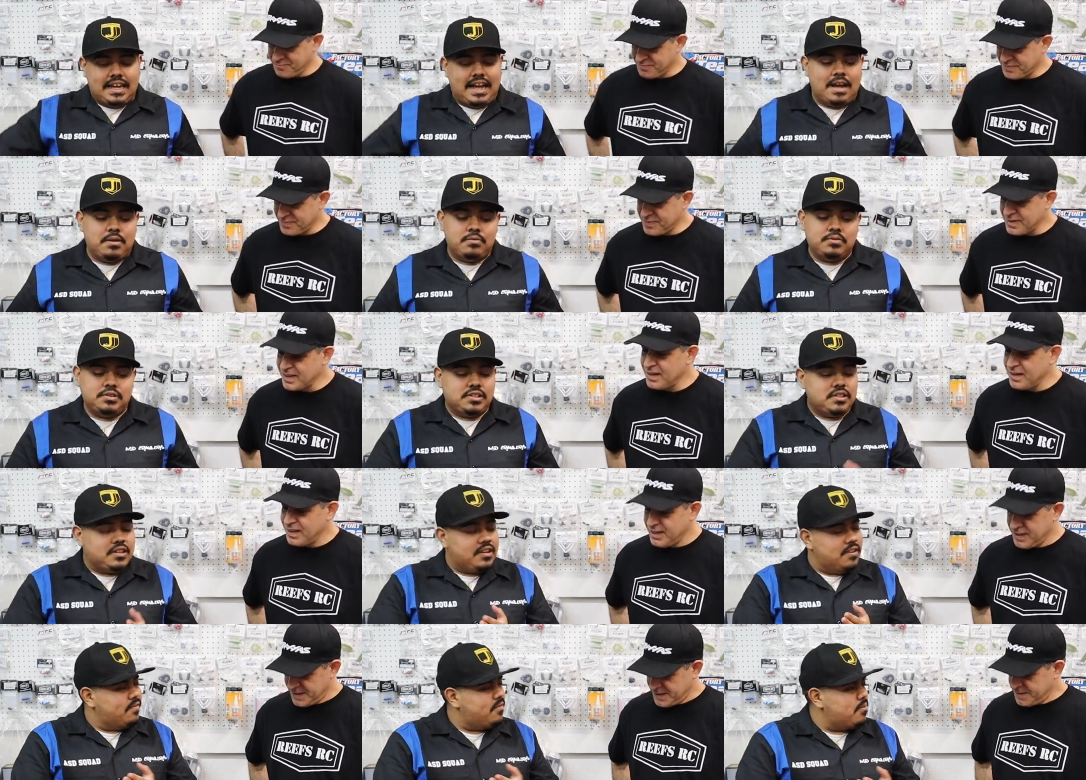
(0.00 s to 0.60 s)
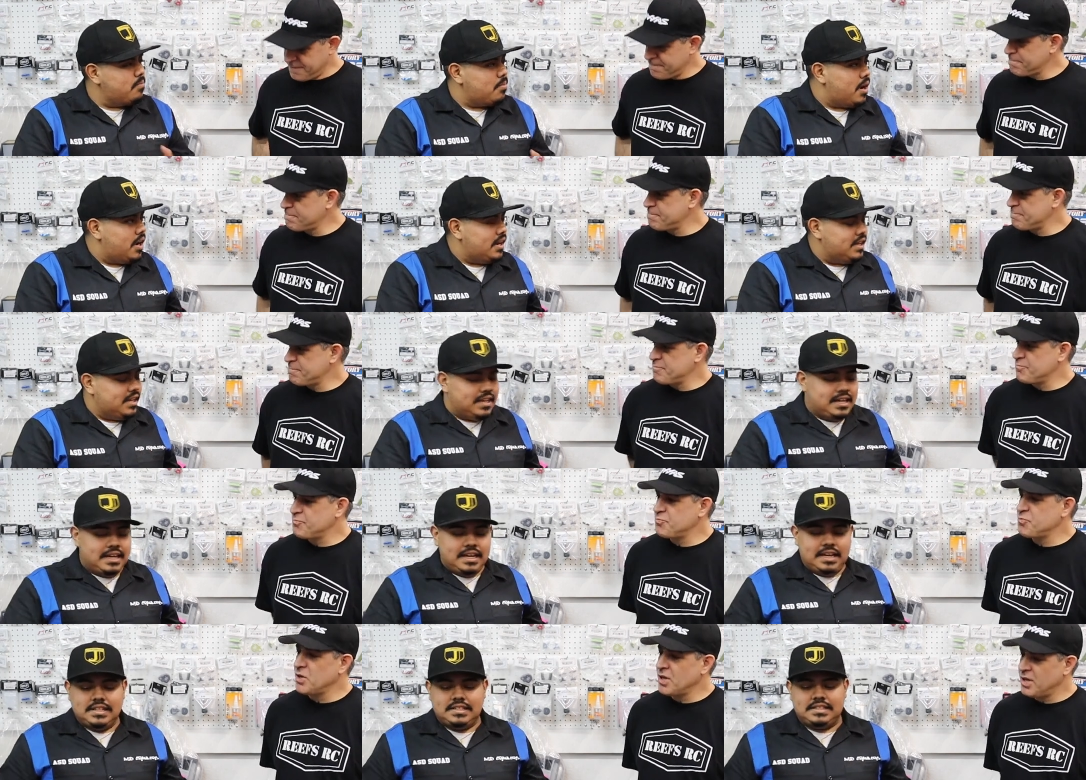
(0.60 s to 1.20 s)
Speaker 1: I was looking for body
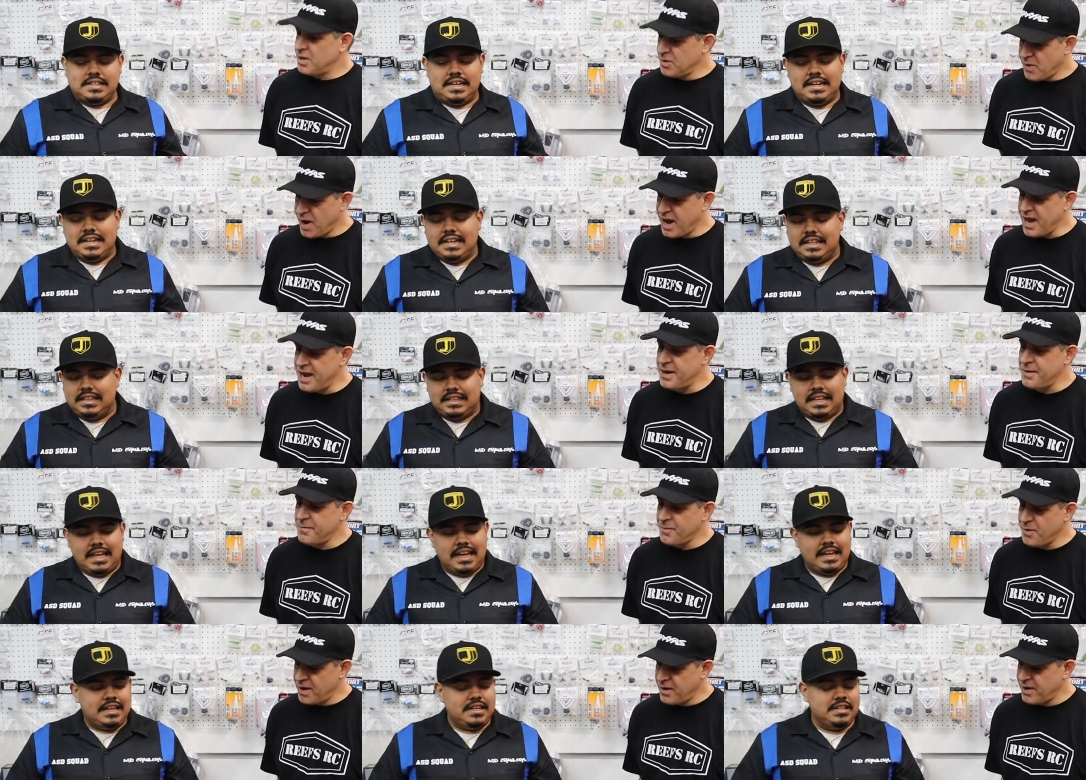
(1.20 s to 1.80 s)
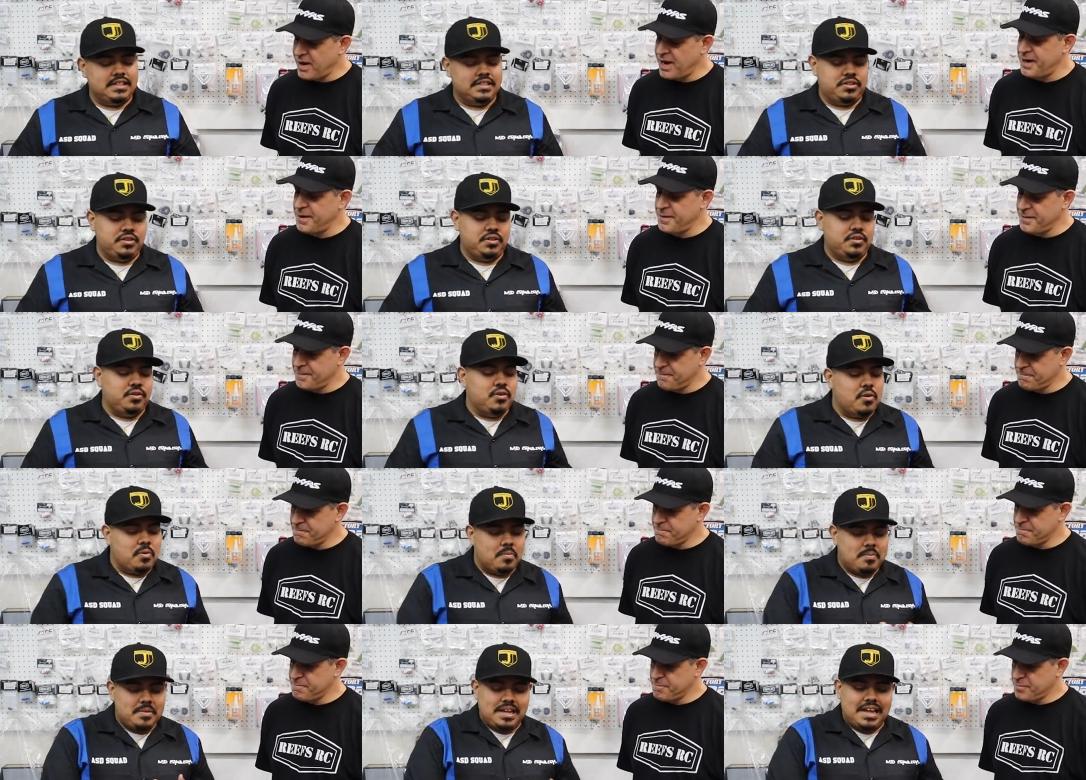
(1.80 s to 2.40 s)
kits. I right, didn't like. Right. You
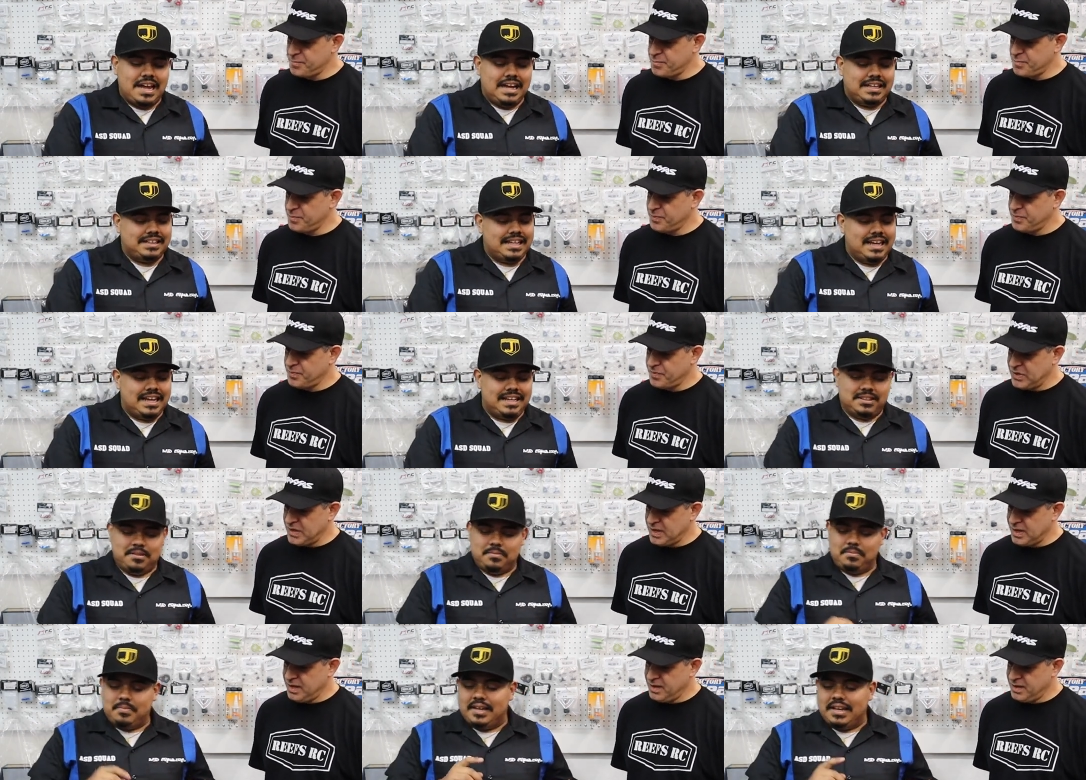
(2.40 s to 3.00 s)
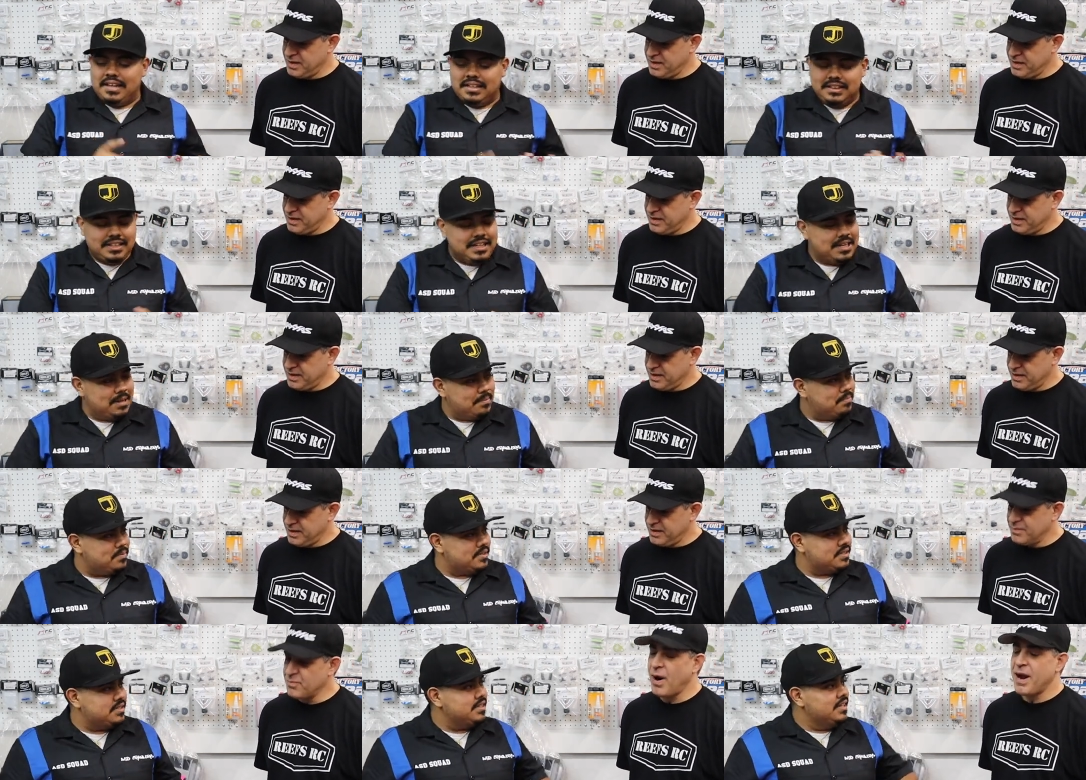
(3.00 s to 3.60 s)
know me. I like the big
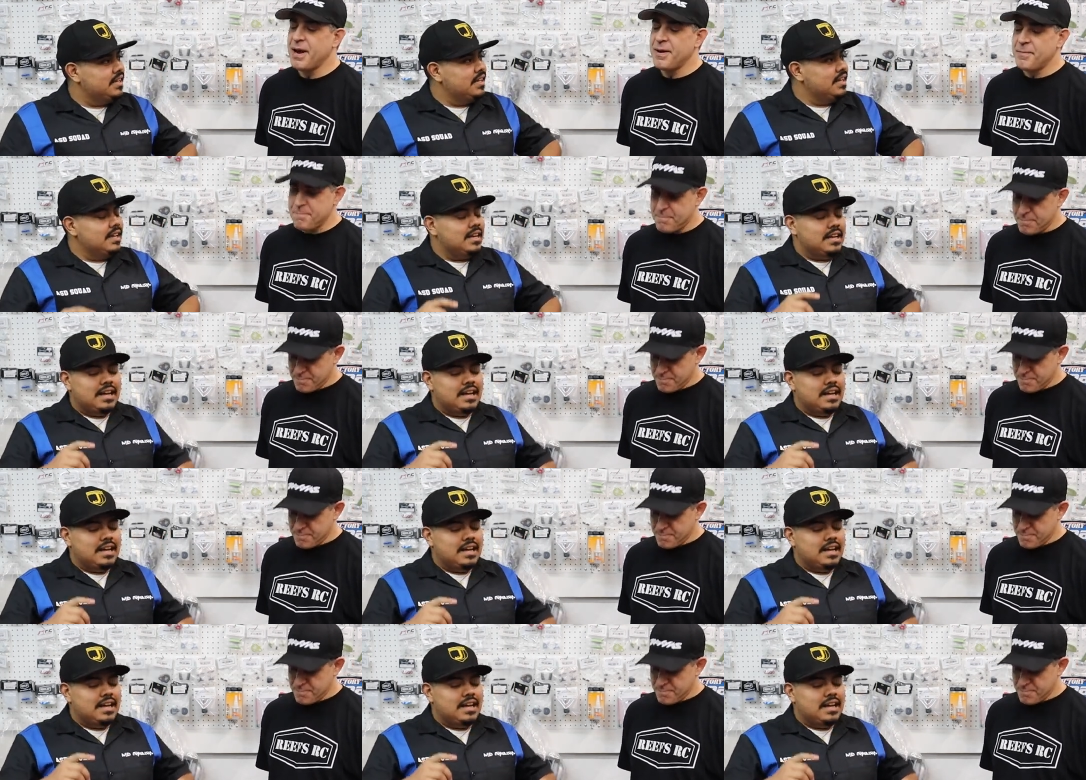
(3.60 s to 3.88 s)
lips. Right.